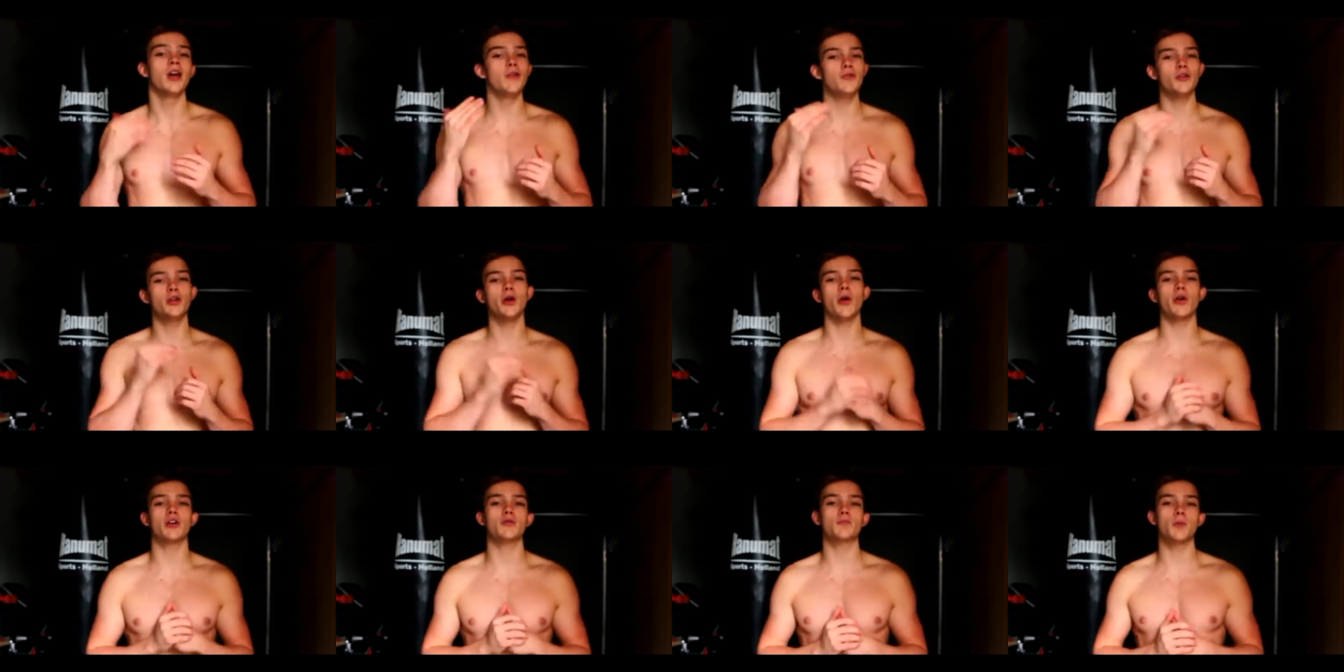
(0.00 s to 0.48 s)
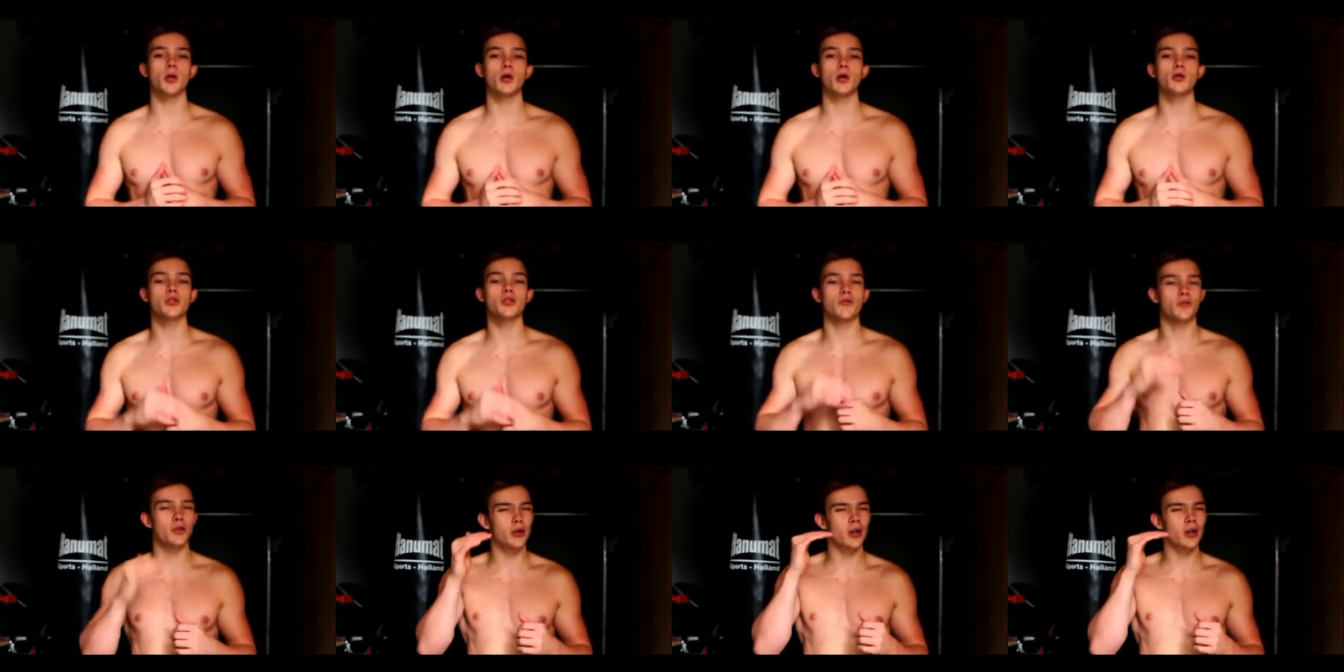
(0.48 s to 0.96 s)
If you go
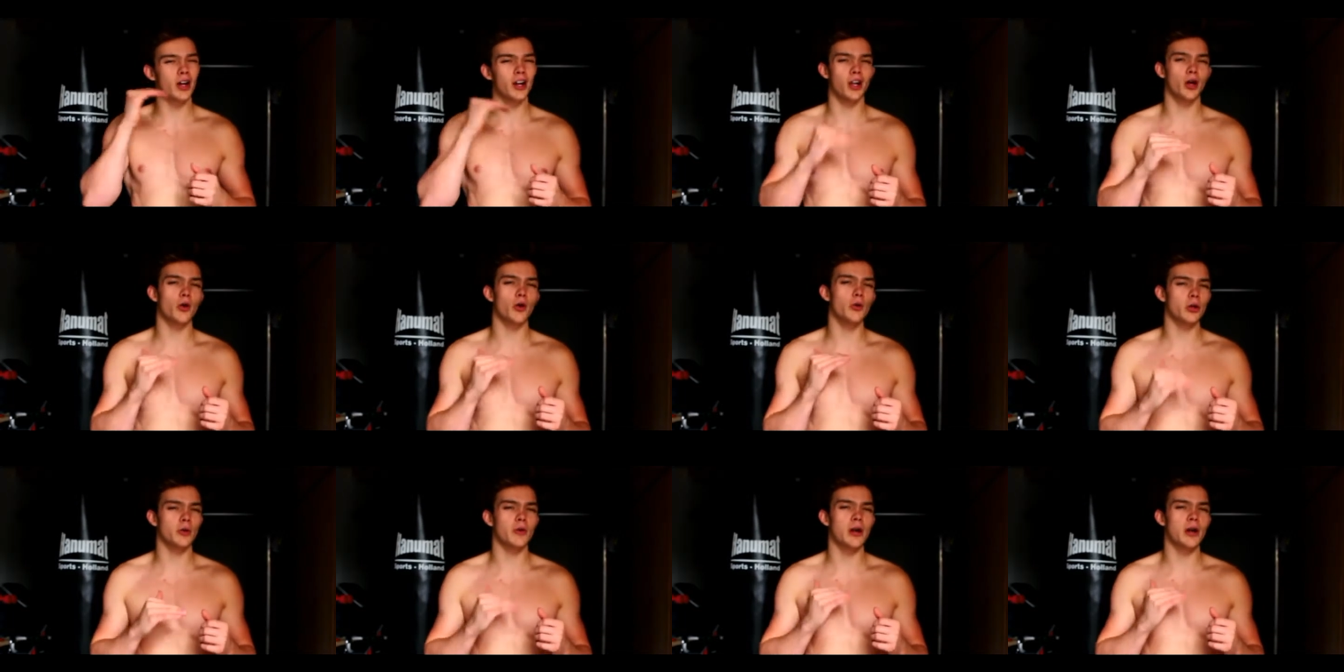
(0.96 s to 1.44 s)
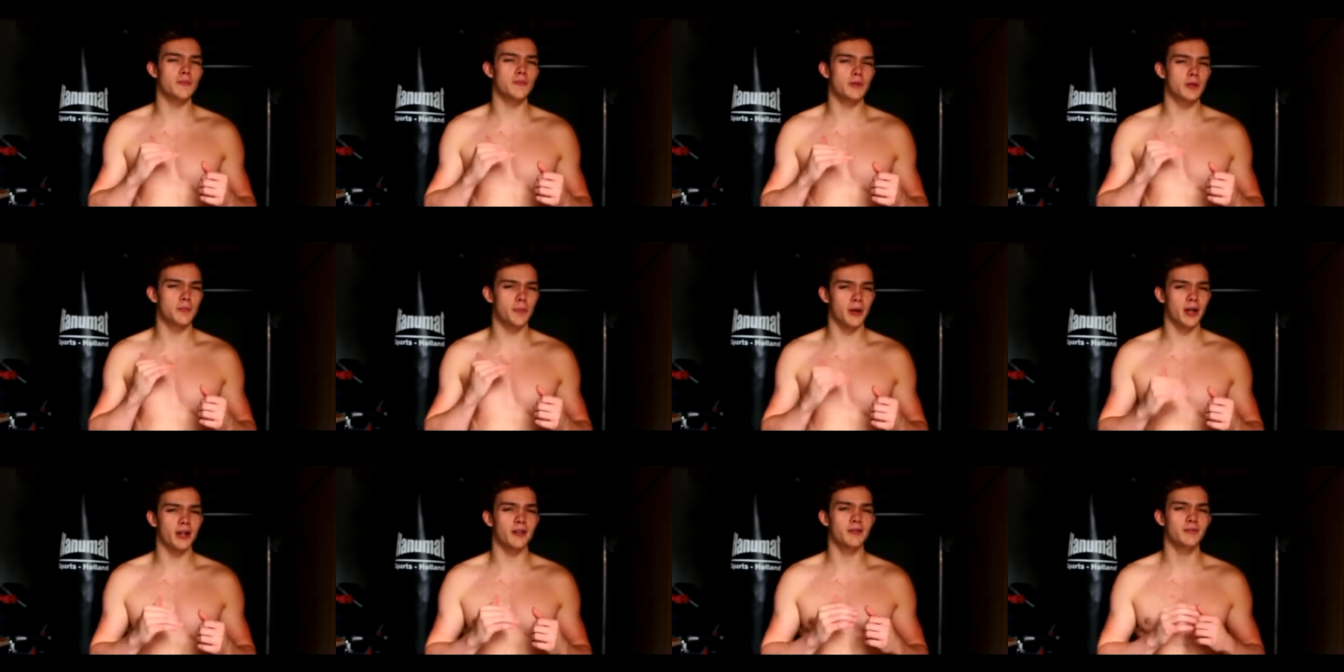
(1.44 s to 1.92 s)
explosive you can lower the
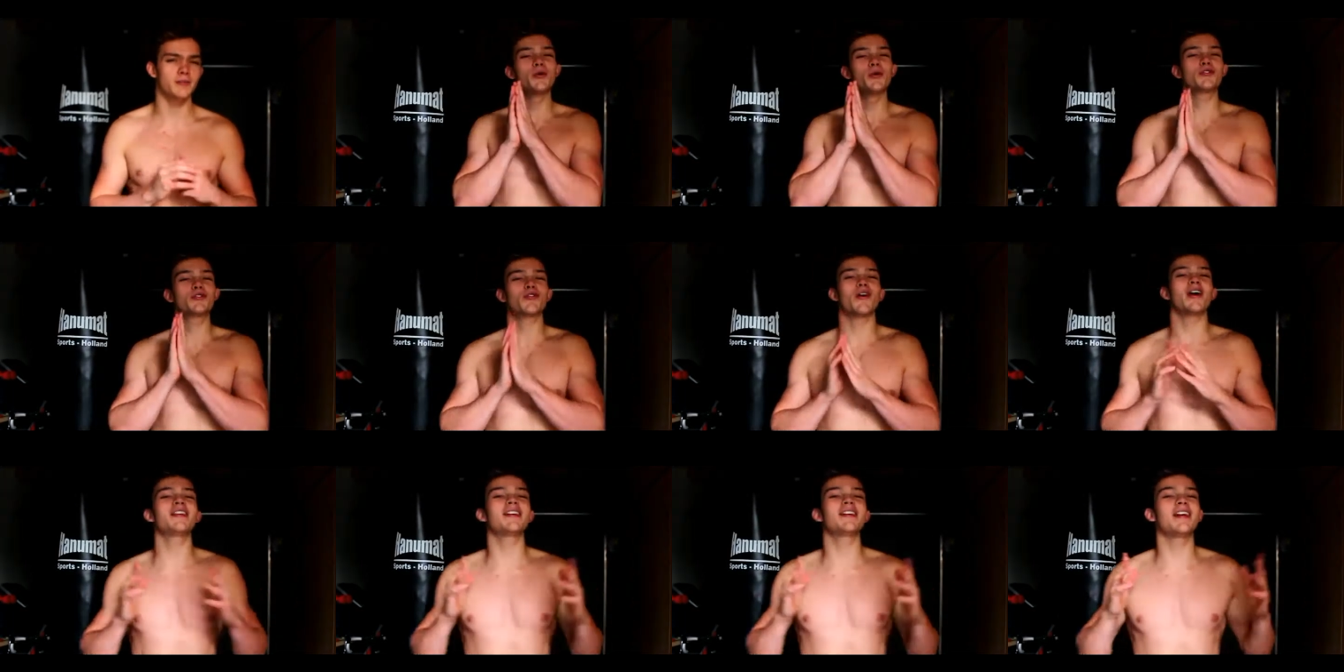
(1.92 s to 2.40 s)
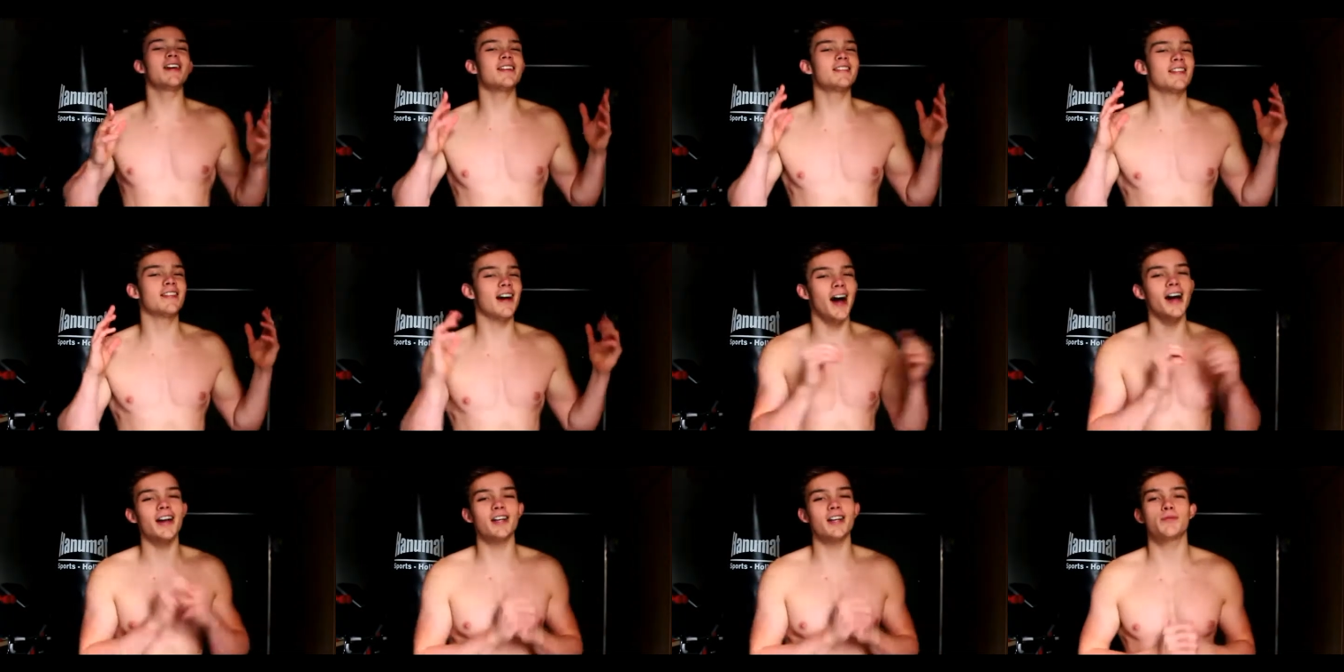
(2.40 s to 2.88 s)
reps a bit, but try to get
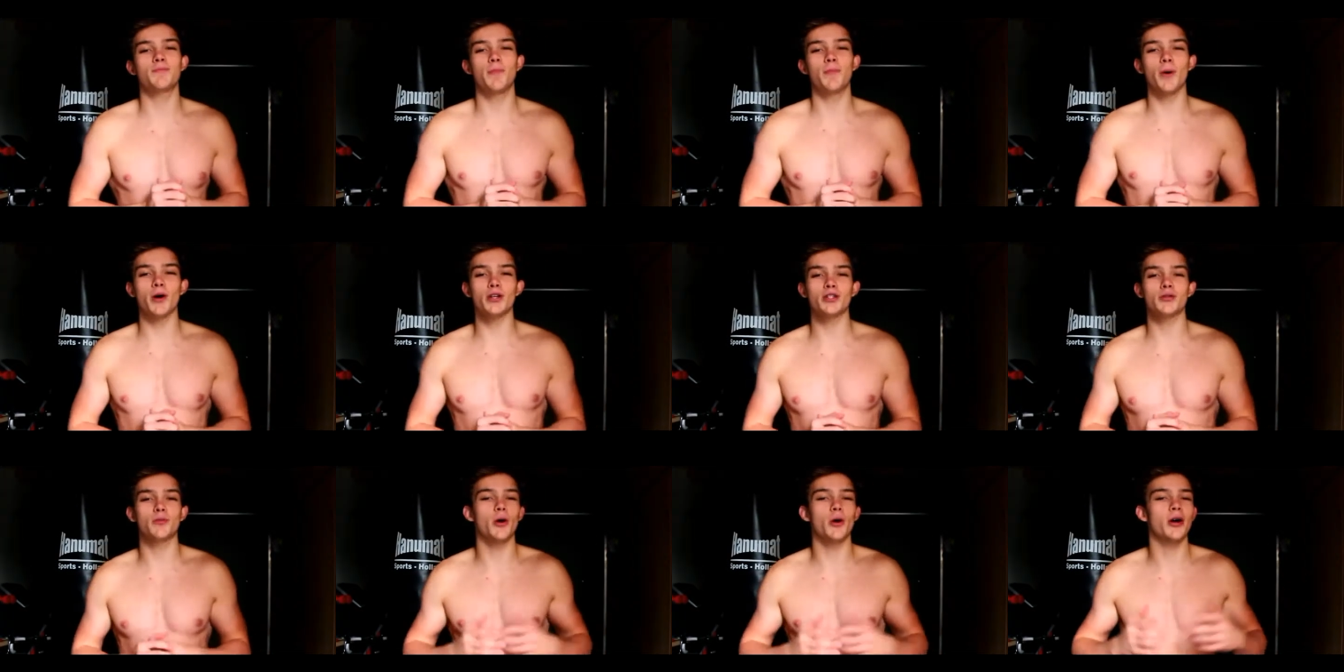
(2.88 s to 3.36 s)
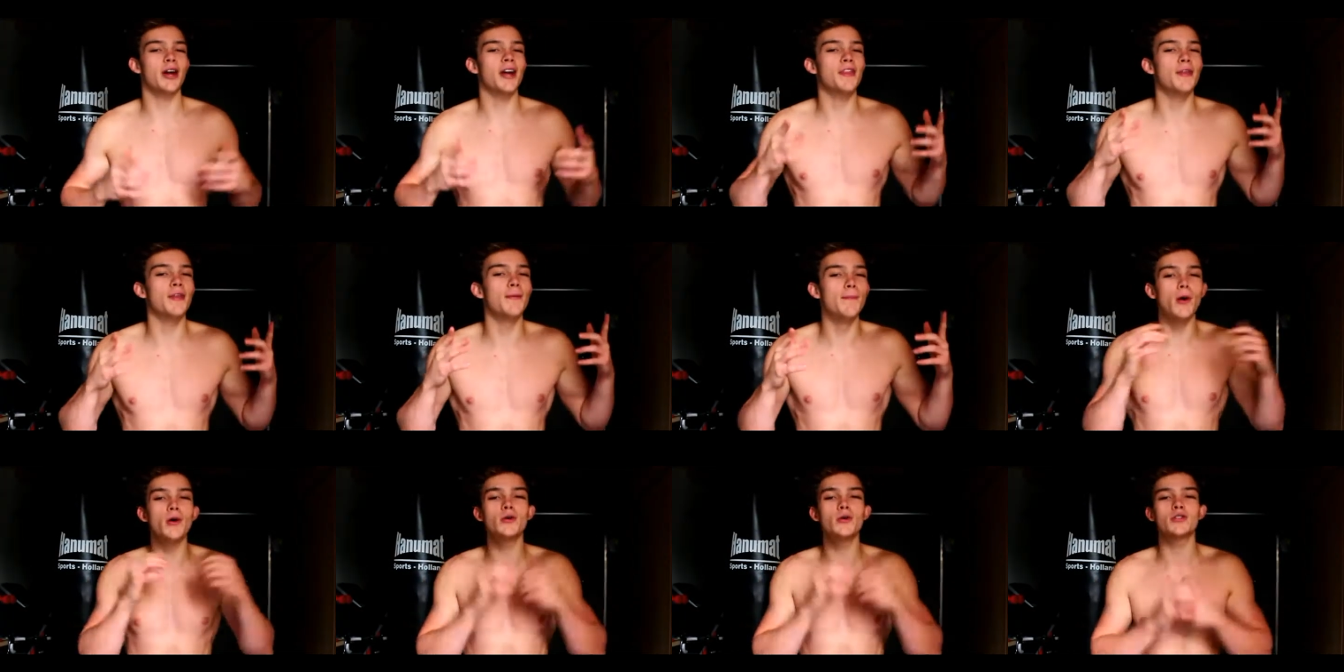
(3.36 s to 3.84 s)
as high as possible and
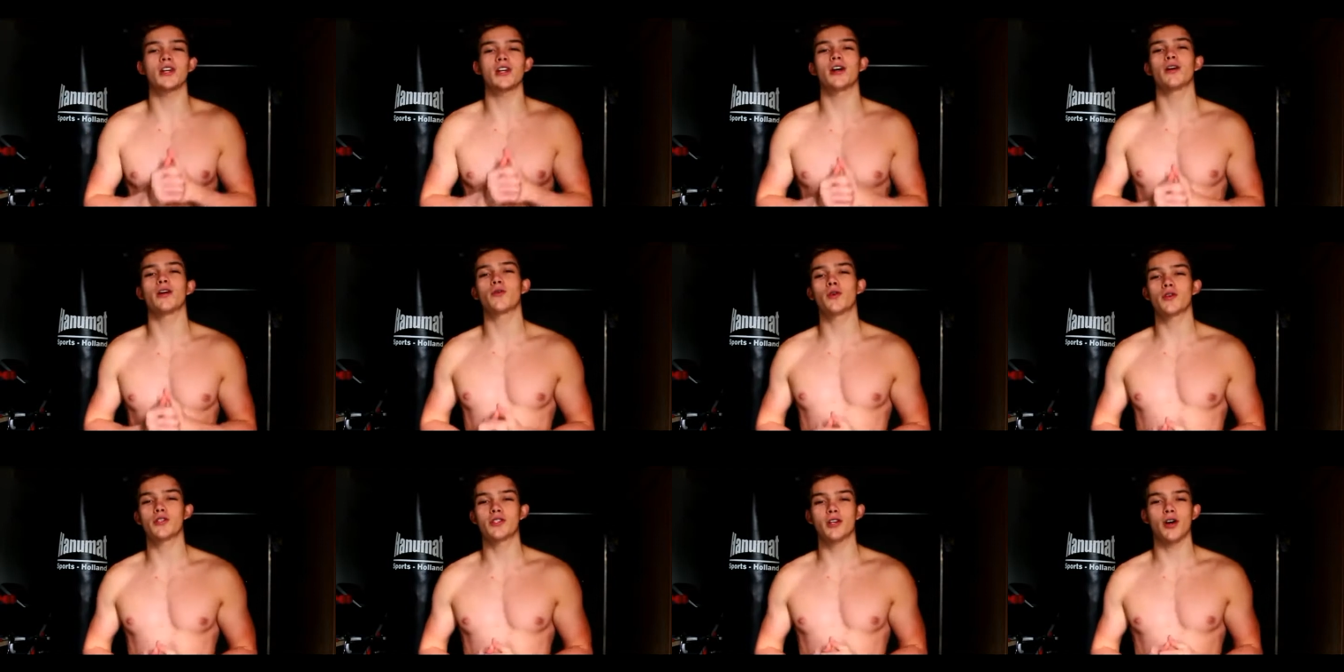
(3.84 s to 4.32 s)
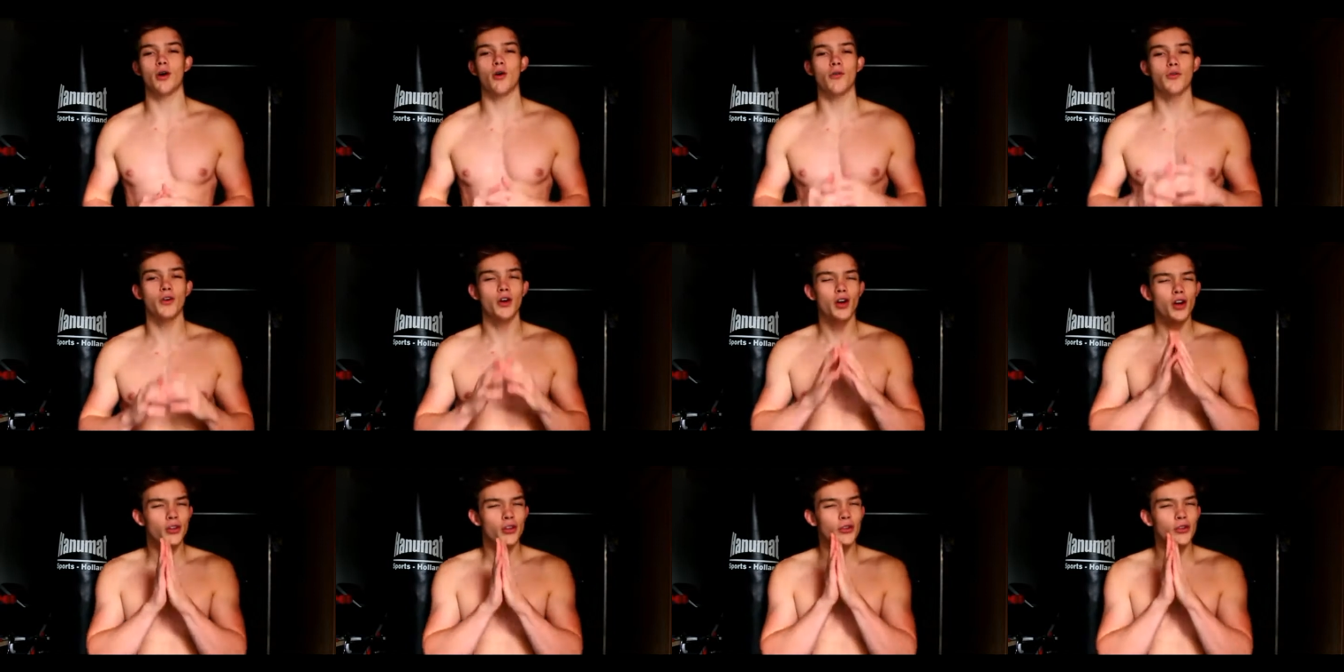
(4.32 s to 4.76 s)
get the most out of yourself.